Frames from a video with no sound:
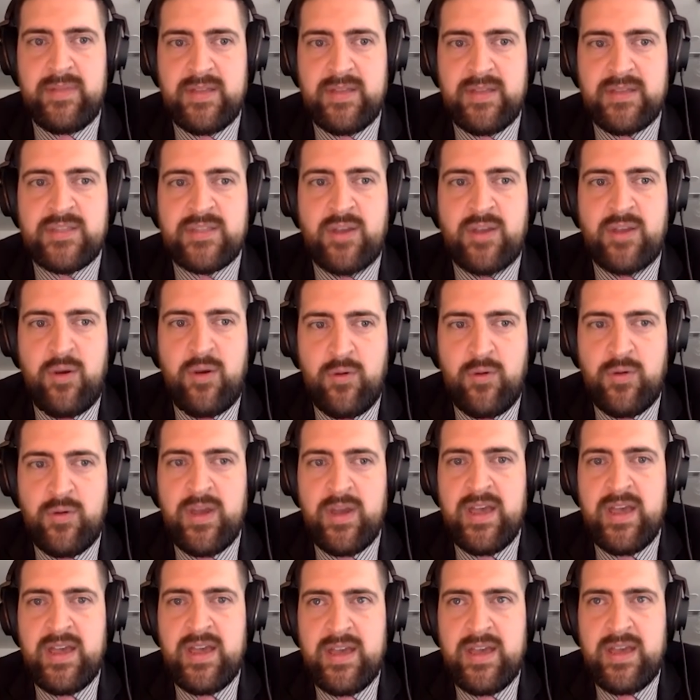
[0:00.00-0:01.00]
So
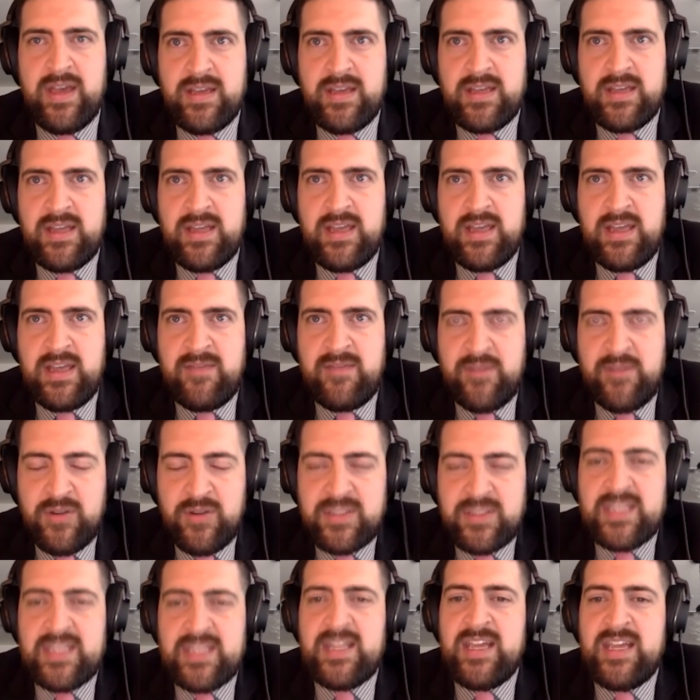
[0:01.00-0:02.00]
if you're
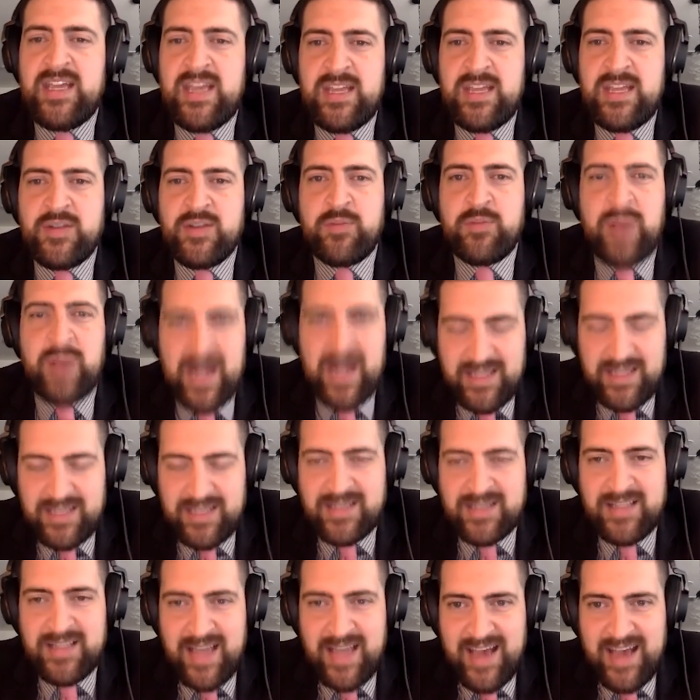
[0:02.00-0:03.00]
sitting in your pilot
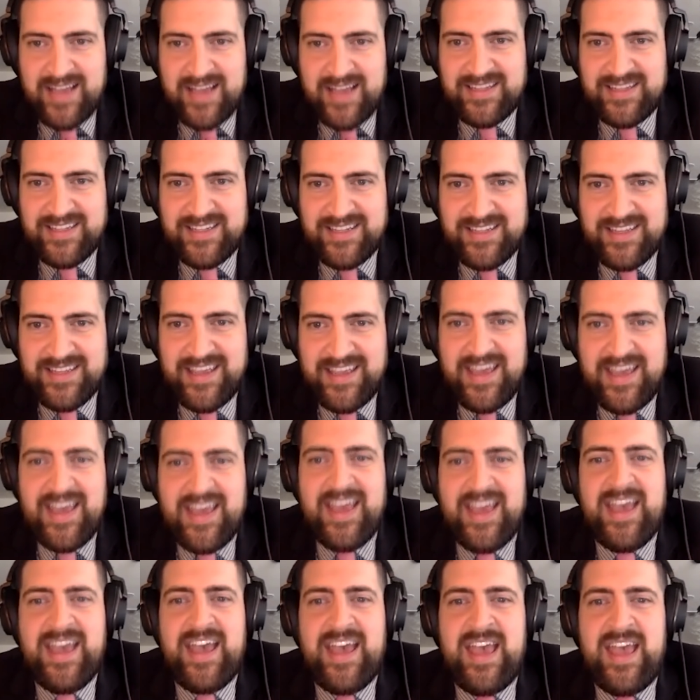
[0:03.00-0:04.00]
class
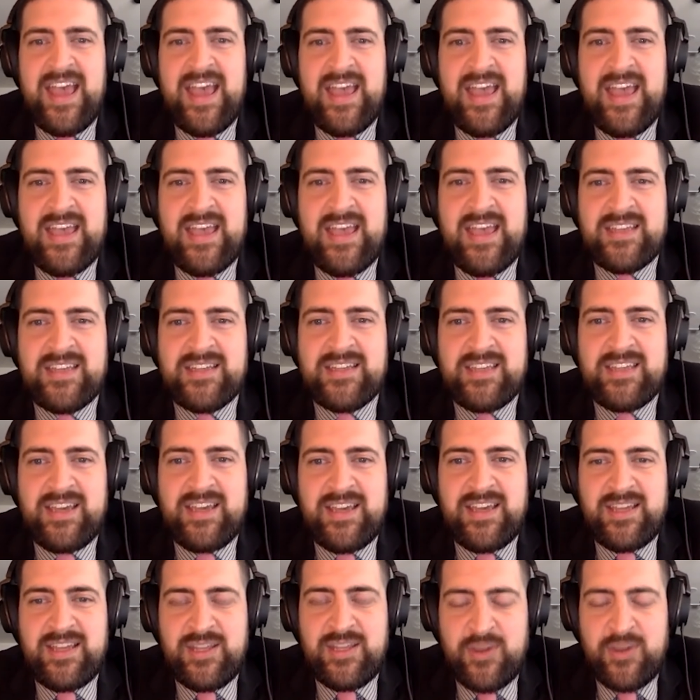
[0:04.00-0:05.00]
and
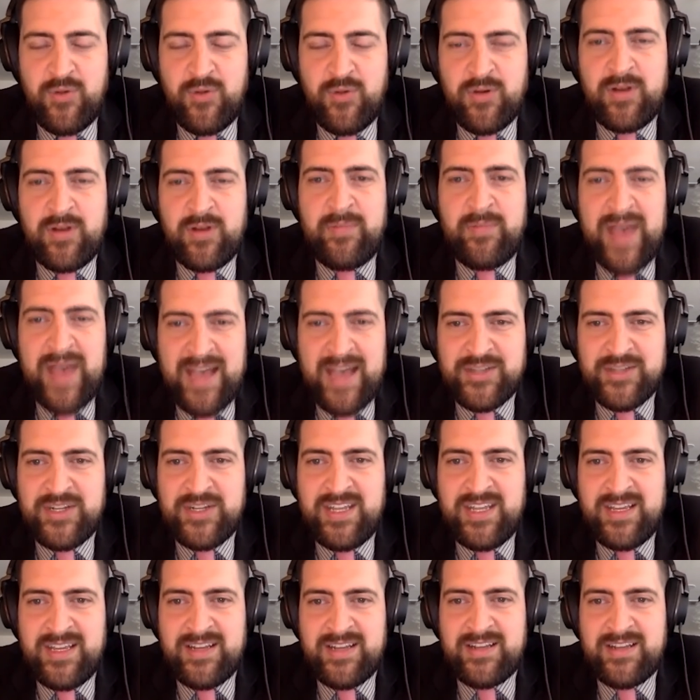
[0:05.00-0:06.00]
you're
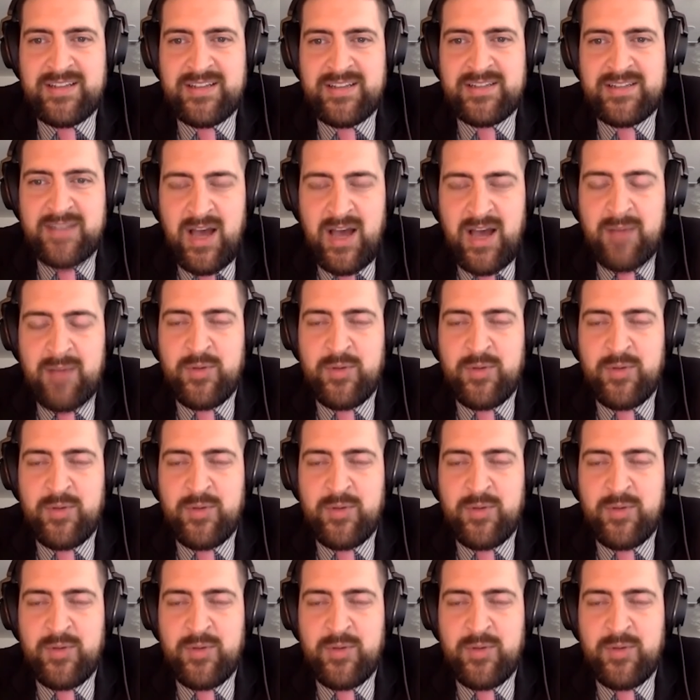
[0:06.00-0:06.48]
imagining Tom